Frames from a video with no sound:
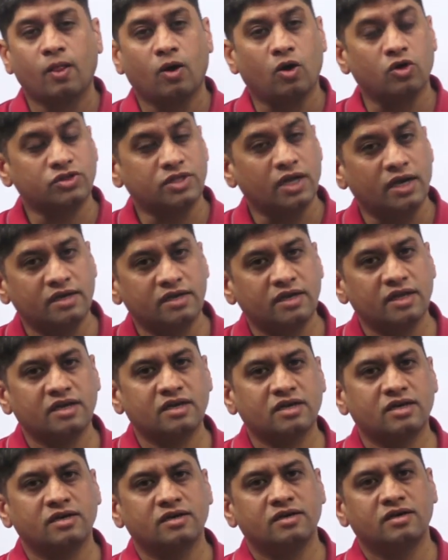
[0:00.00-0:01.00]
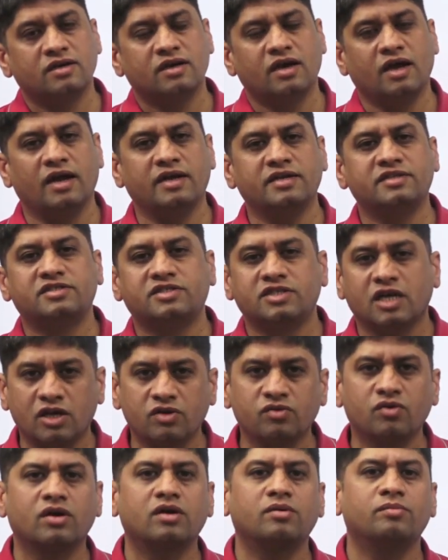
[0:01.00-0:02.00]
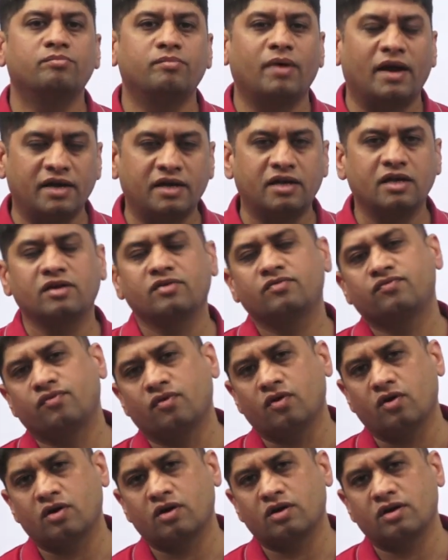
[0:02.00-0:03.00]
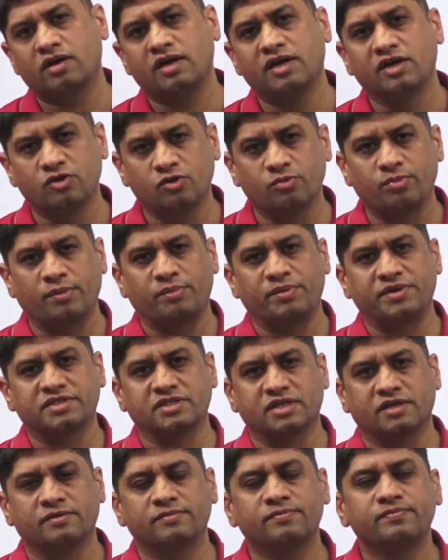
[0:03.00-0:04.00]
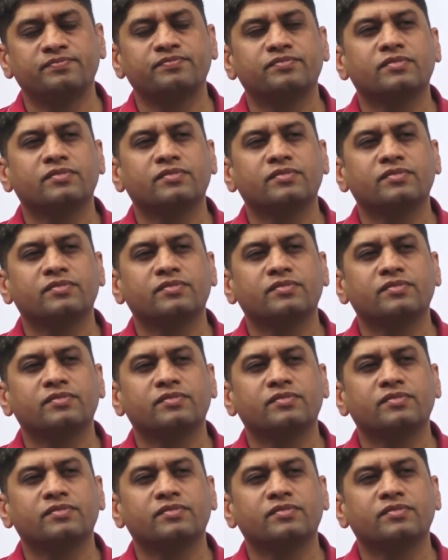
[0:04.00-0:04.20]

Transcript: authentic and genuine mentoring for interview preparation.